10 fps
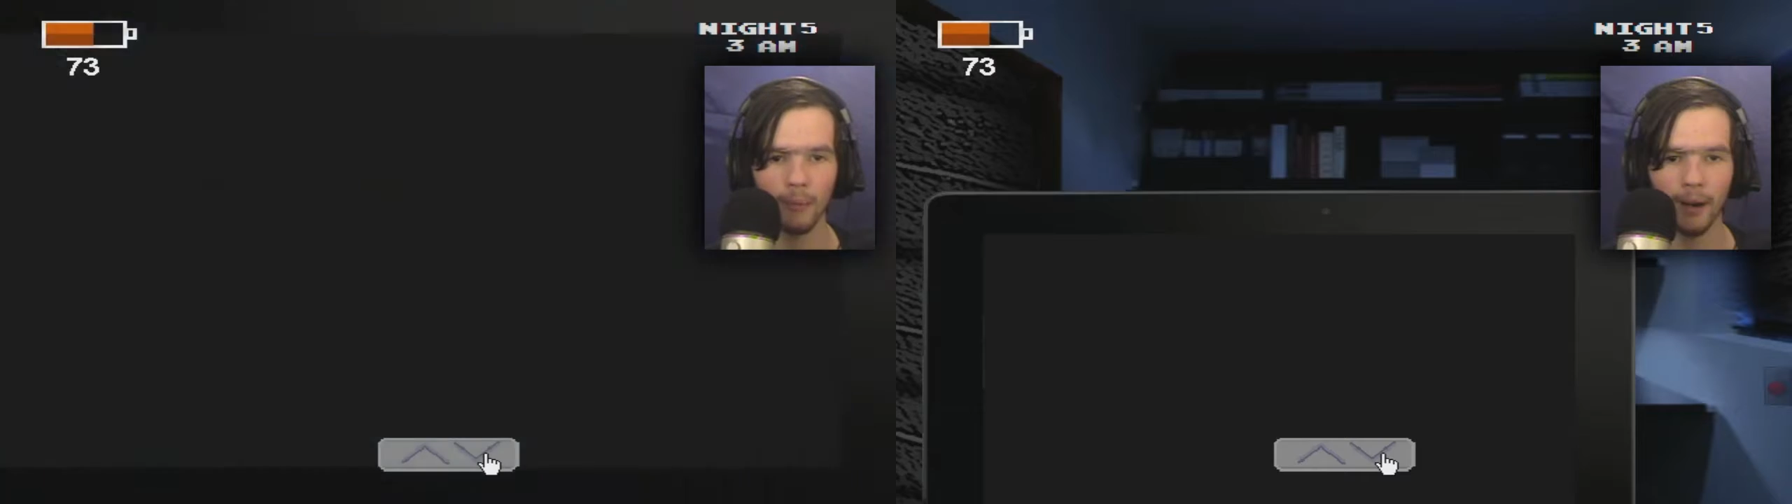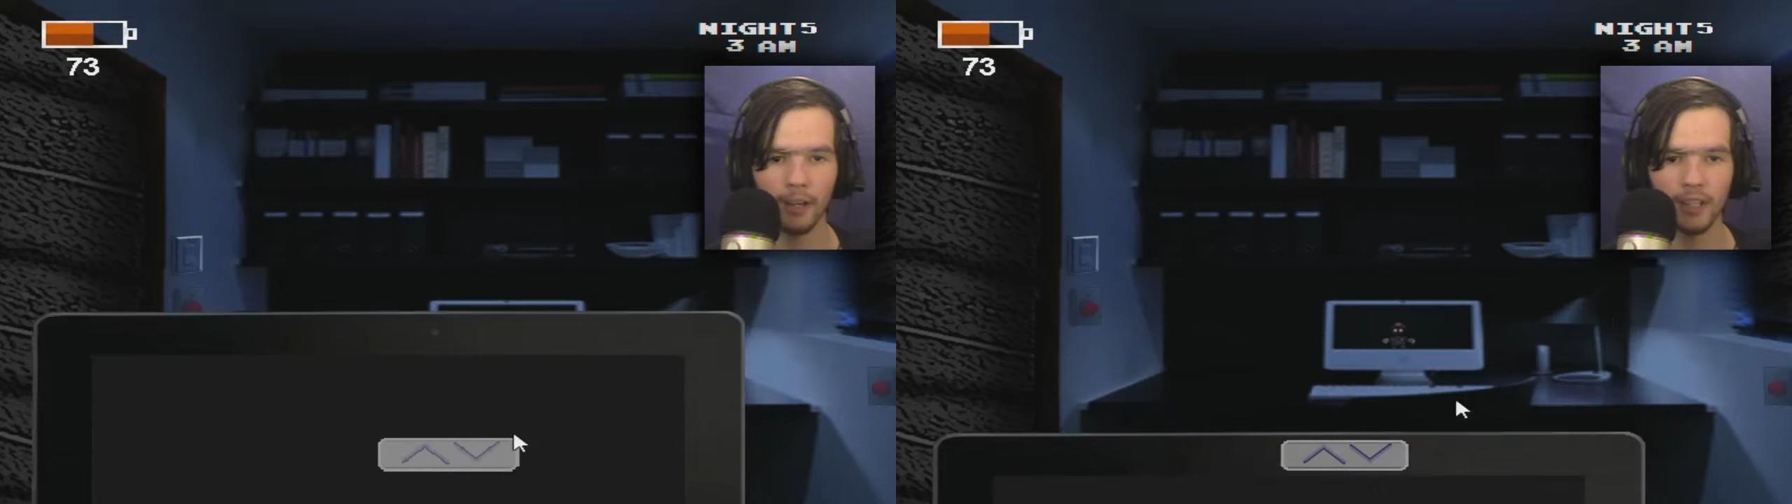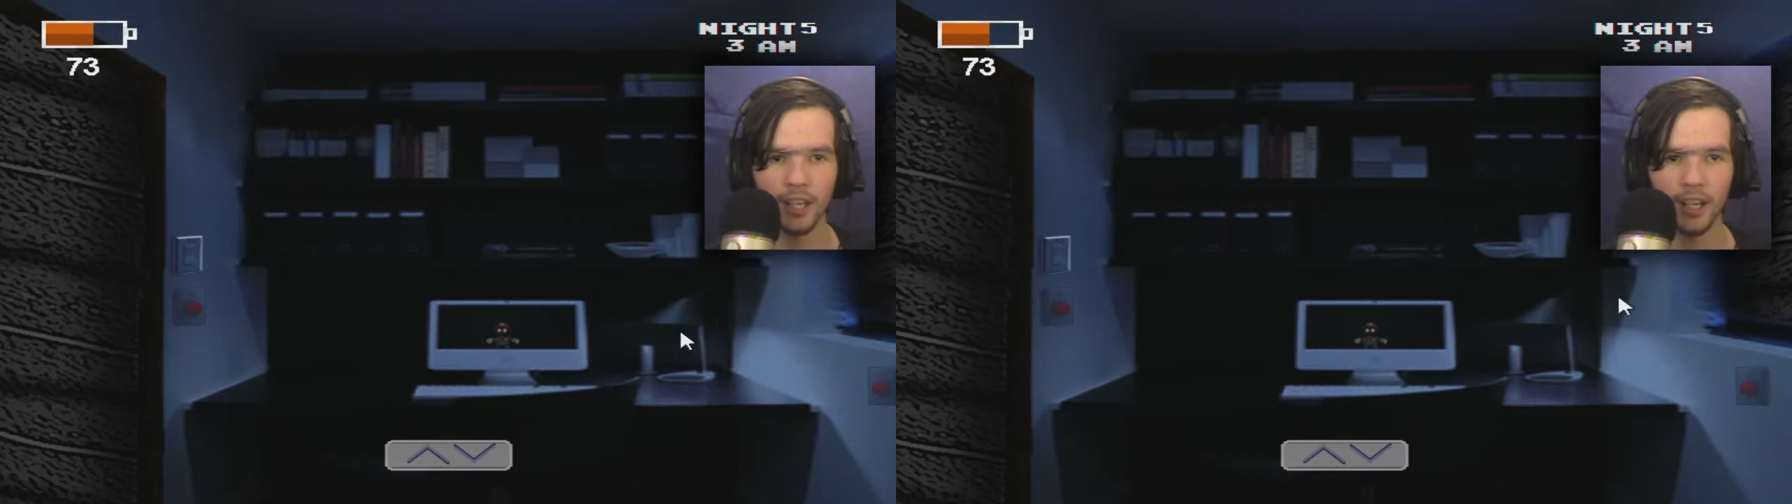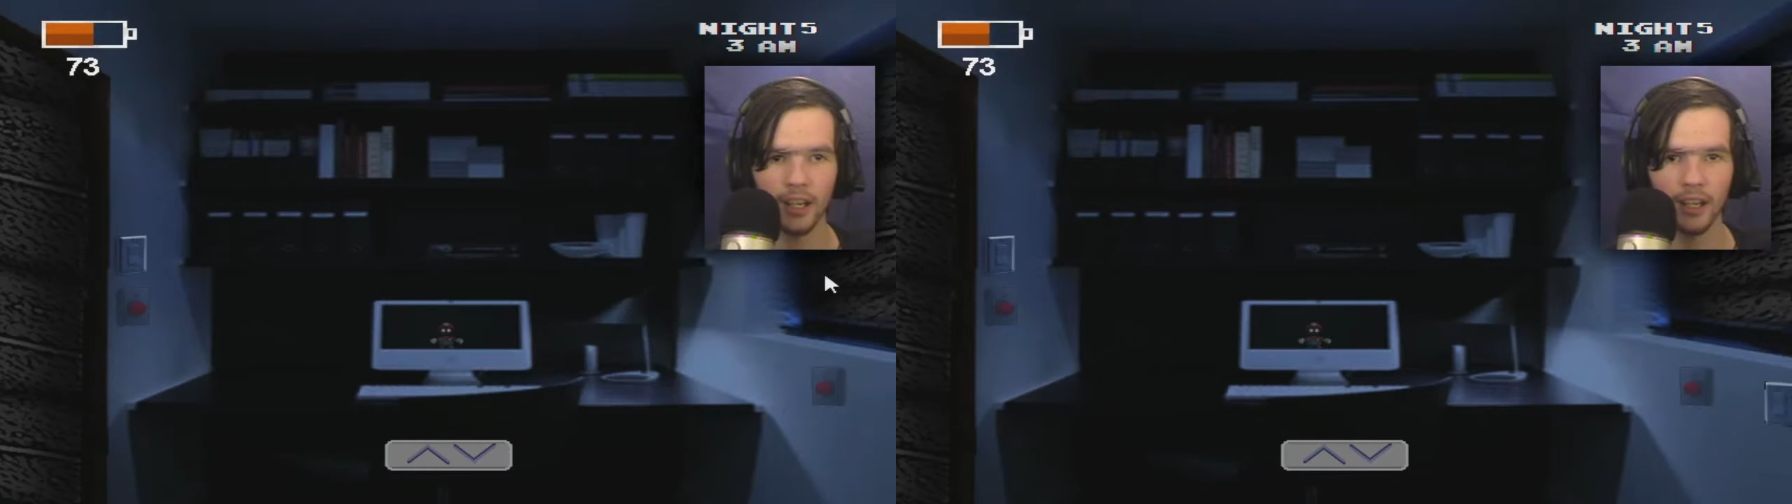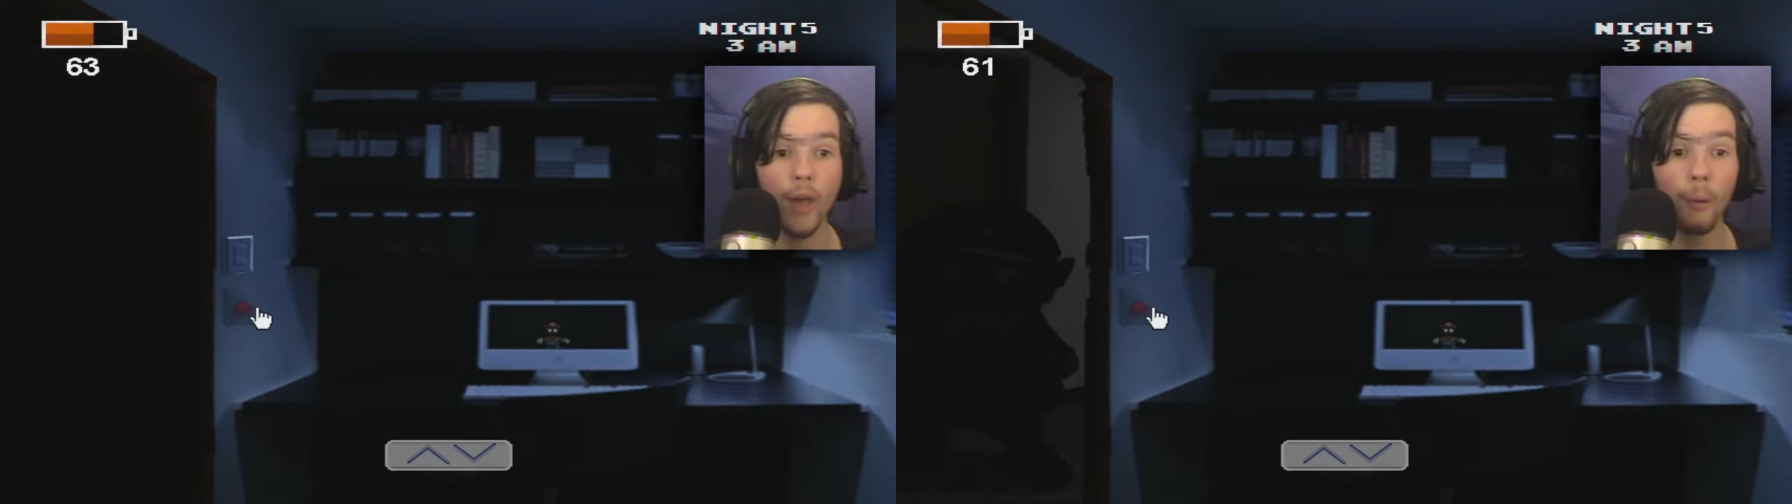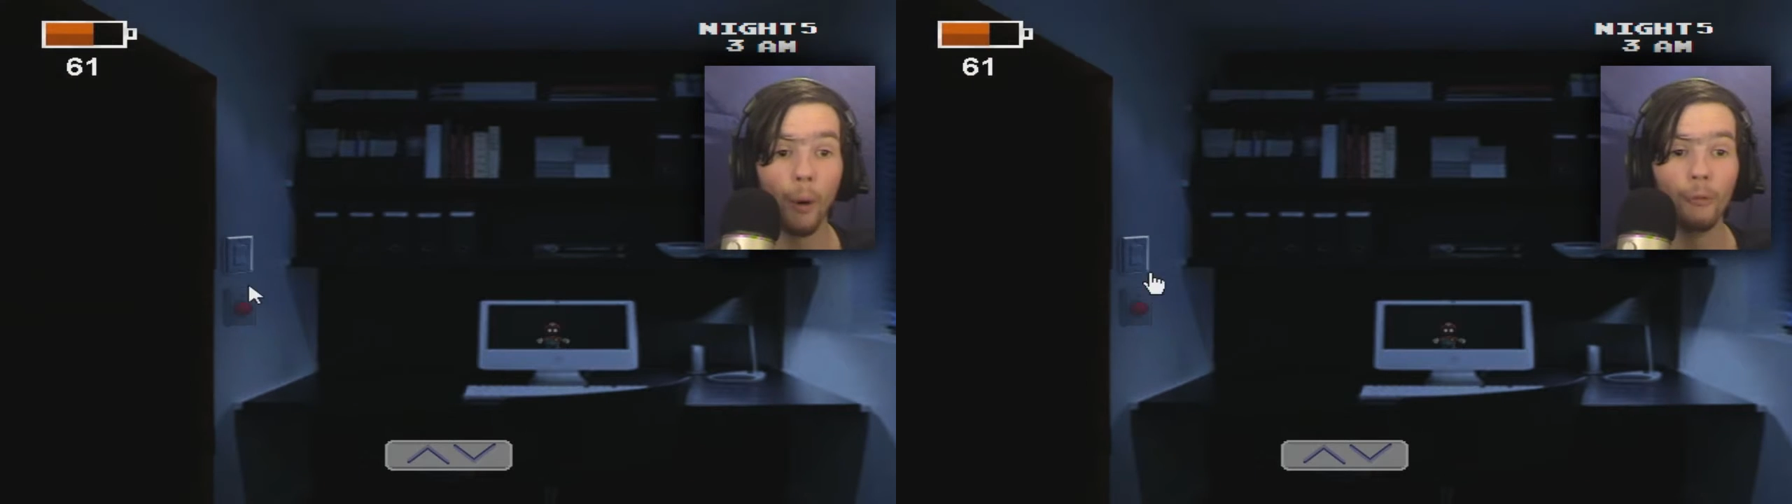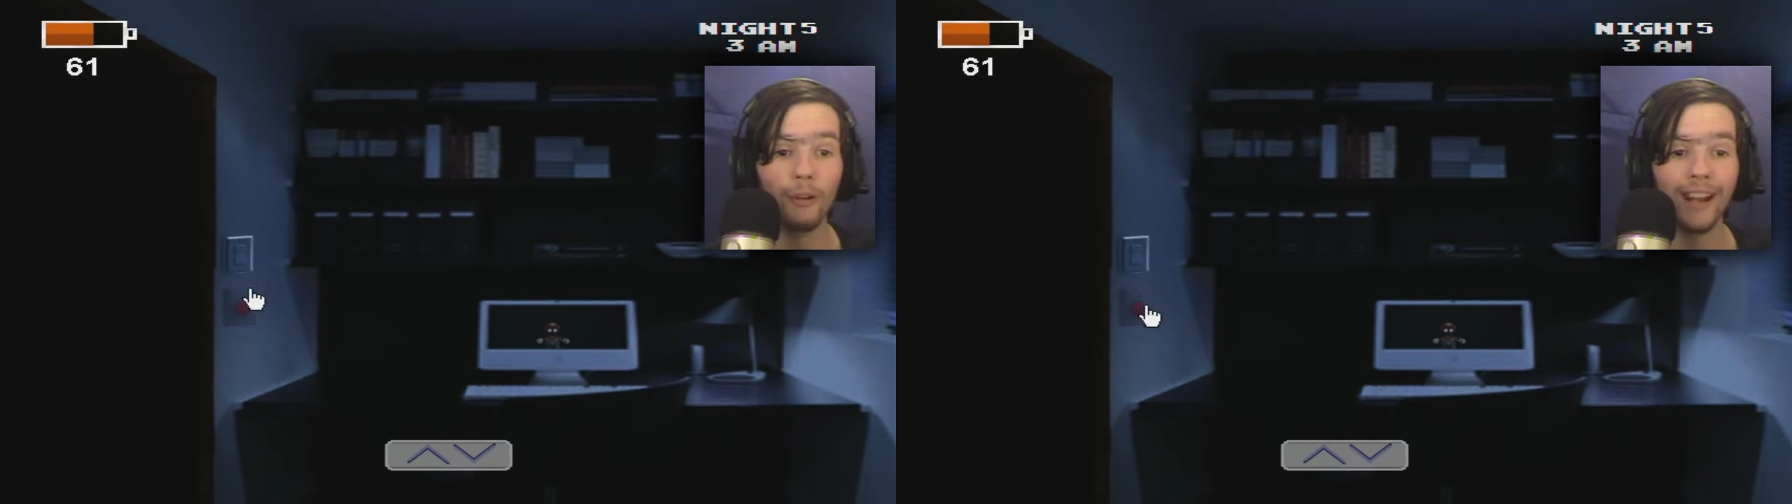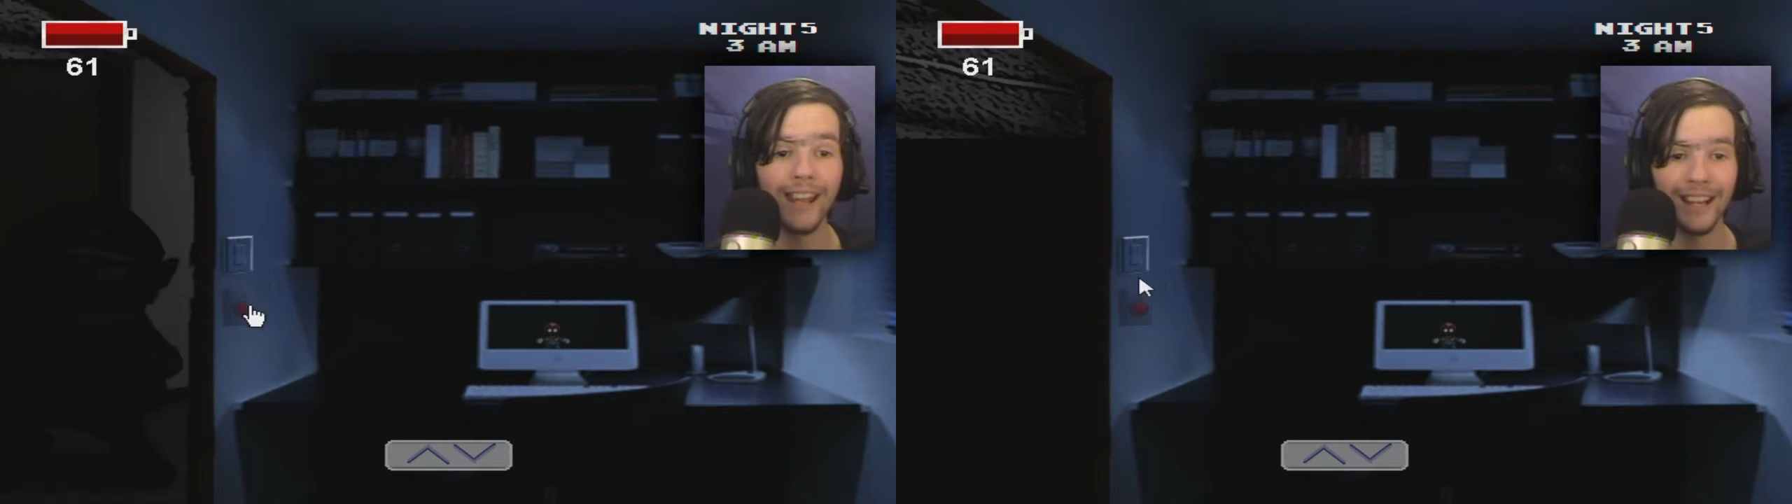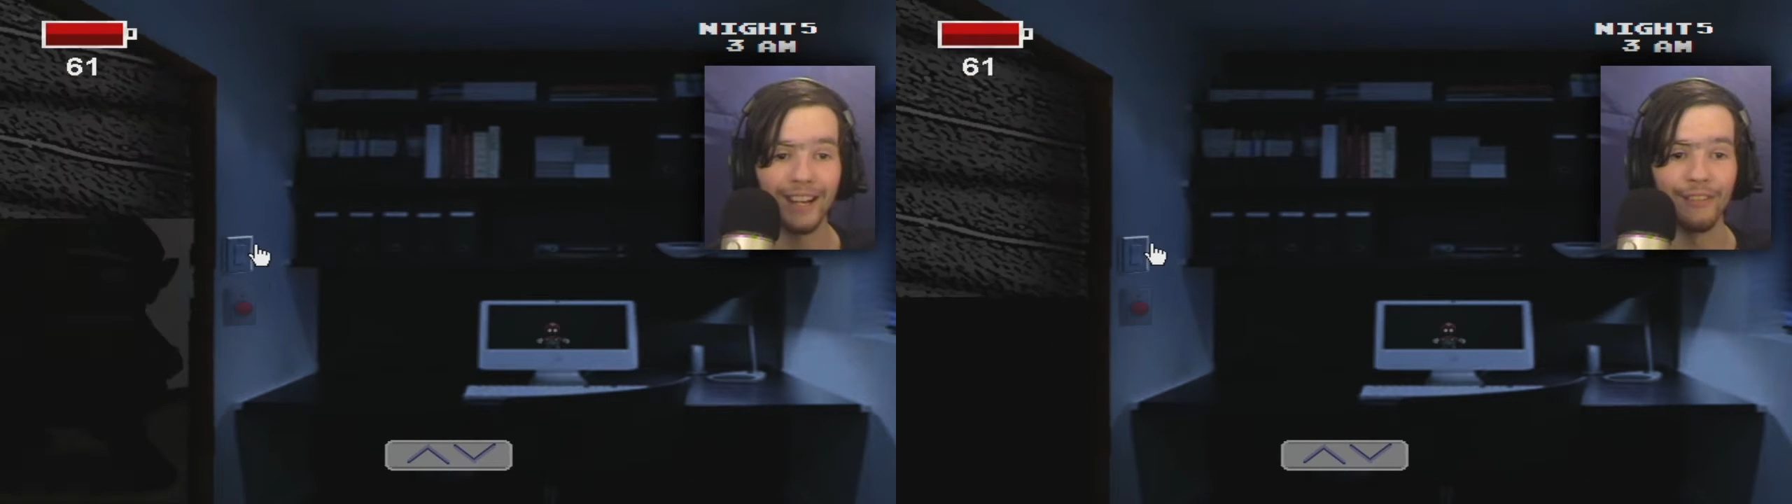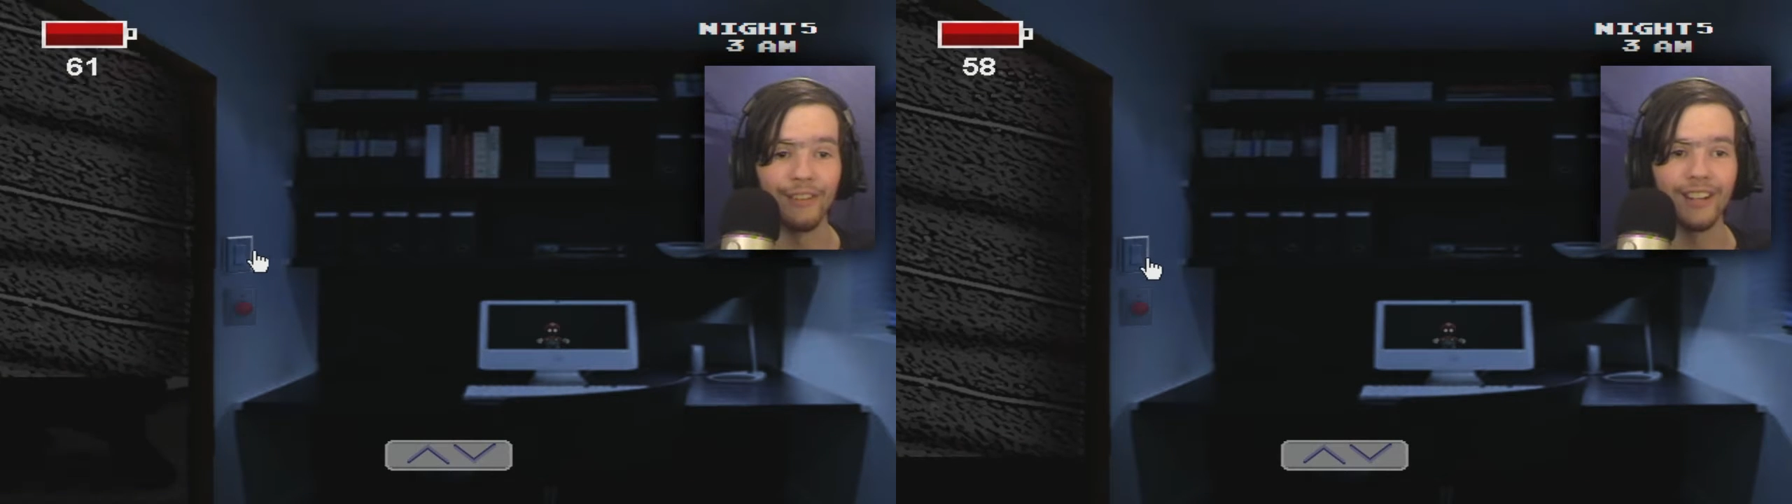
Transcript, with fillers: Mario's here. They won't leave.